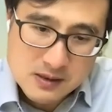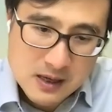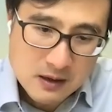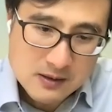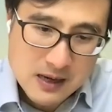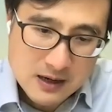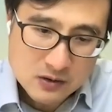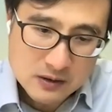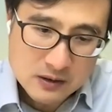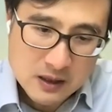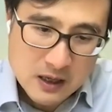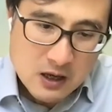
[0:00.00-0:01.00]
the cells
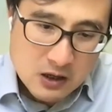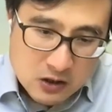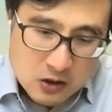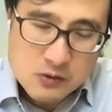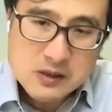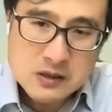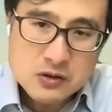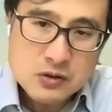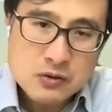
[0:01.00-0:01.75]
actually goes